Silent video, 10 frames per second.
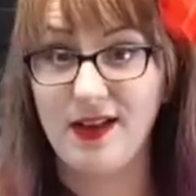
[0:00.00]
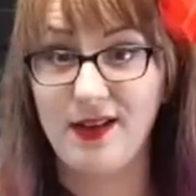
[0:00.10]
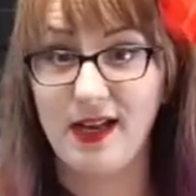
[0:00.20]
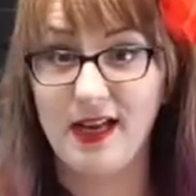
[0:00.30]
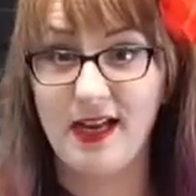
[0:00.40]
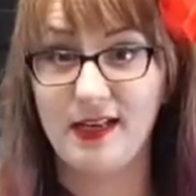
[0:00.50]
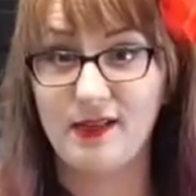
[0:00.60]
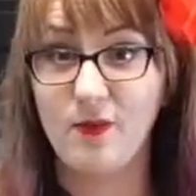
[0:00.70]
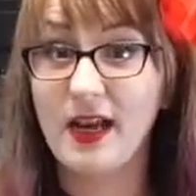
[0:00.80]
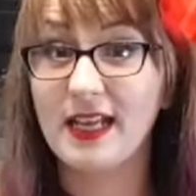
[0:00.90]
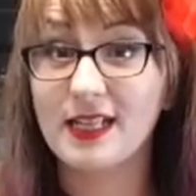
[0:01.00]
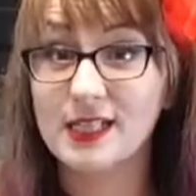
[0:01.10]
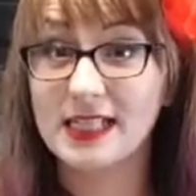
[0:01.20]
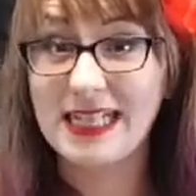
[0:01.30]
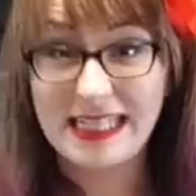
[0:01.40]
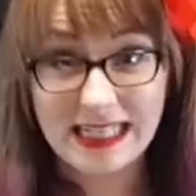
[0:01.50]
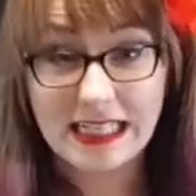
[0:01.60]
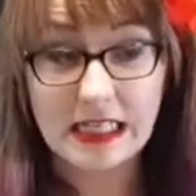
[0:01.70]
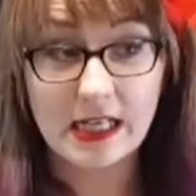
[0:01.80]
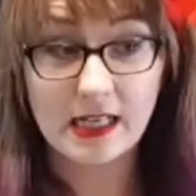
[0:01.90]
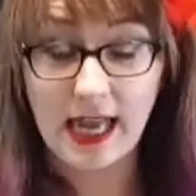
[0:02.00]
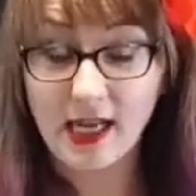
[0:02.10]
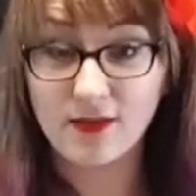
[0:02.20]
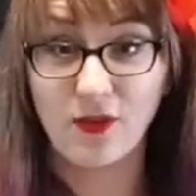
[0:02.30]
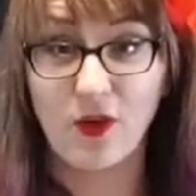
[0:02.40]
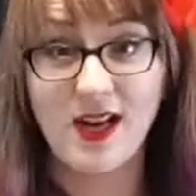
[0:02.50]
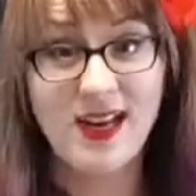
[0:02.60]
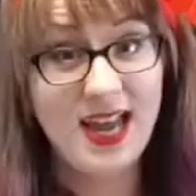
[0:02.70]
I had some weddings that I did cakes for.